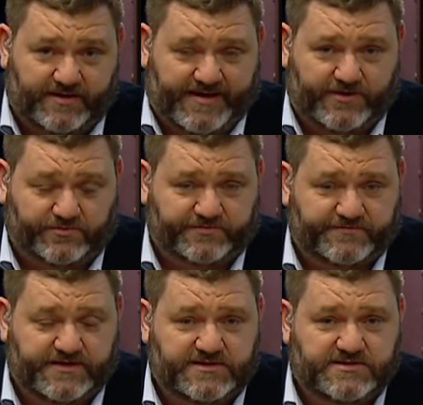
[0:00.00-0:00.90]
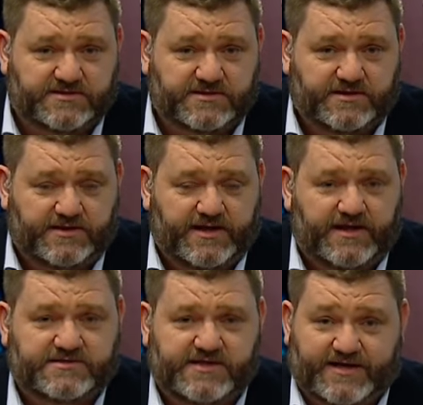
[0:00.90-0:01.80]
about all of this
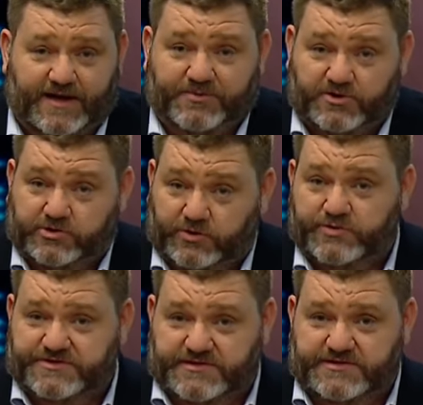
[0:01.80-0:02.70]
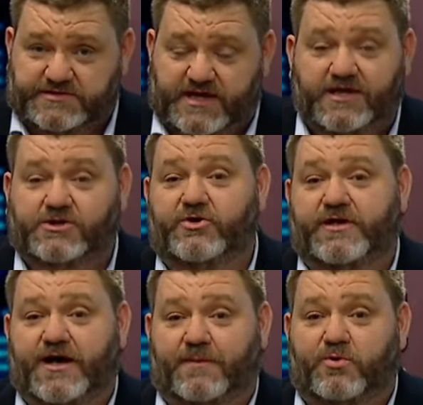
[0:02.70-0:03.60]
is a couple of clauses,
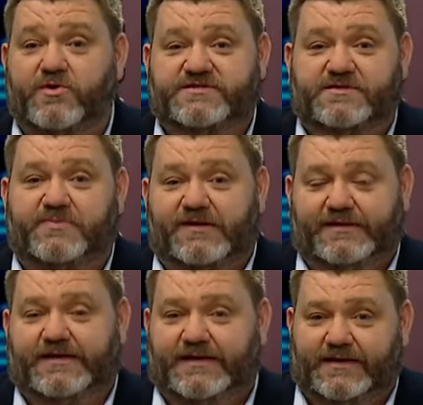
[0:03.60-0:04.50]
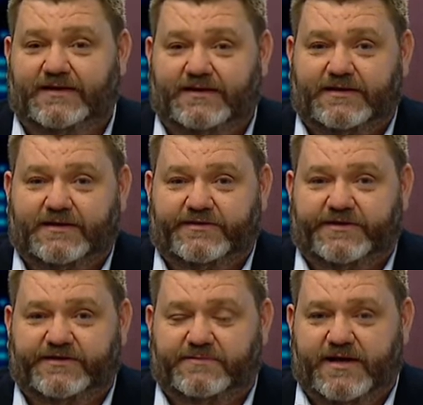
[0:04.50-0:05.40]
including a poison pill in here
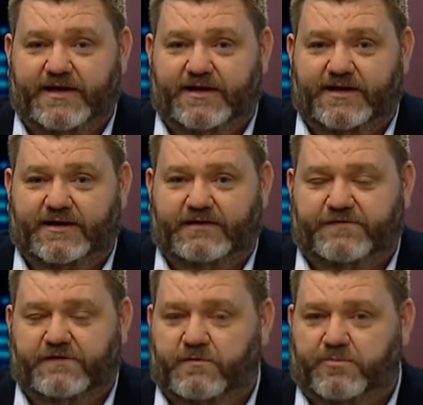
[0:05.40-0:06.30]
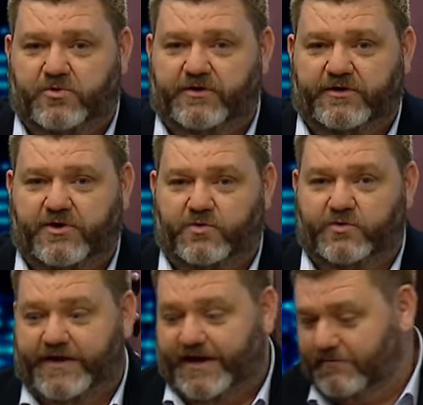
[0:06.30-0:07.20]
that the media, if they've reported at
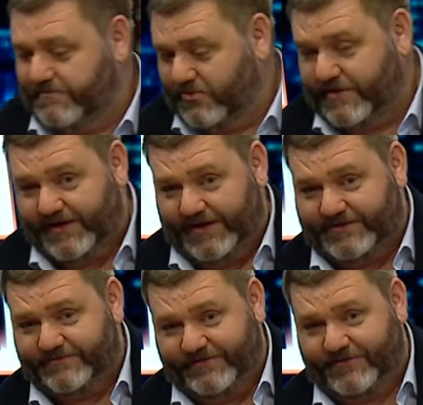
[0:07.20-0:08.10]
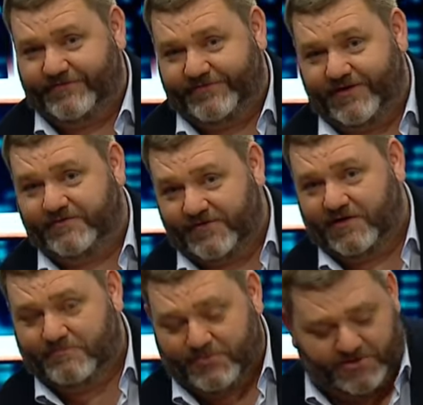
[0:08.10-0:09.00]
all, they are reporting it at the very, very,
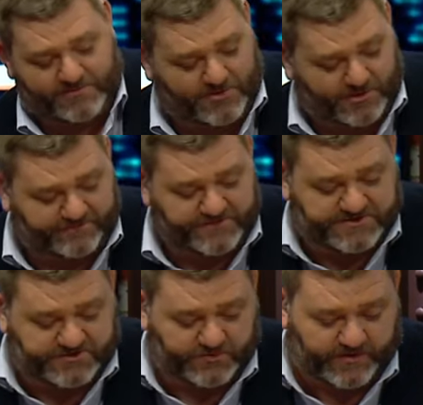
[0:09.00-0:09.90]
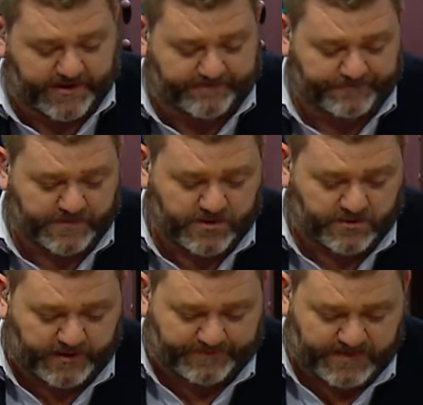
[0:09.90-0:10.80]
very bottom of the story.
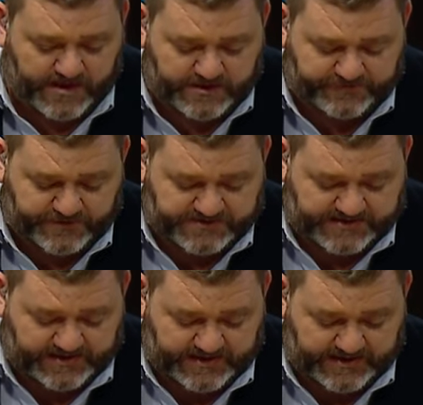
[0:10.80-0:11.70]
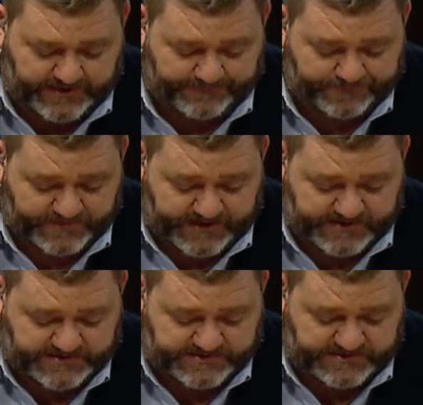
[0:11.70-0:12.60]
All right. The first thing here
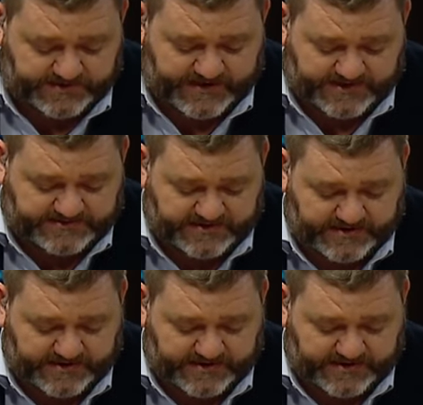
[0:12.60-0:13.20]
is that